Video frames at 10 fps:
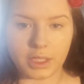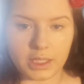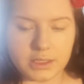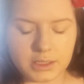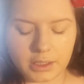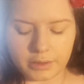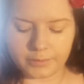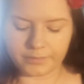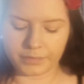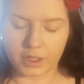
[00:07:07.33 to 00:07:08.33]
It's here.
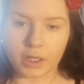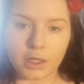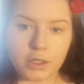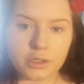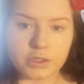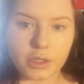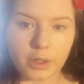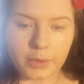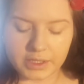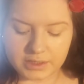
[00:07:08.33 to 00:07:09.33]
So I
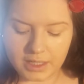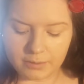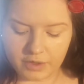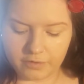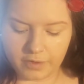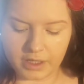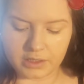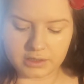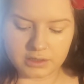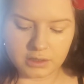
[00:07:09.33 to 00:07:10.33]
want to set my face
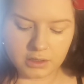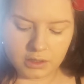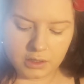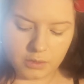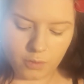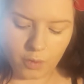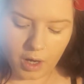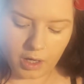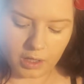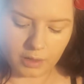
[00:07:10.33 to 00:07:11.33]

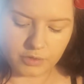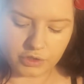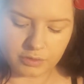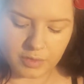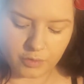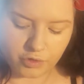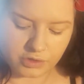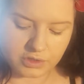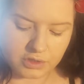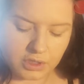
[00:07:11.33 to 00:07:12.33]
while I'm doing my
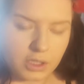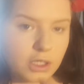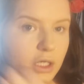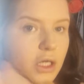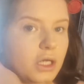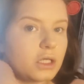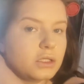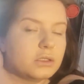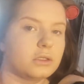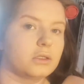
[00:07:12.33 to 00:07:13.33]
bronzer
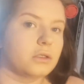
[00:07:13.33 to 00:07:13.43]
and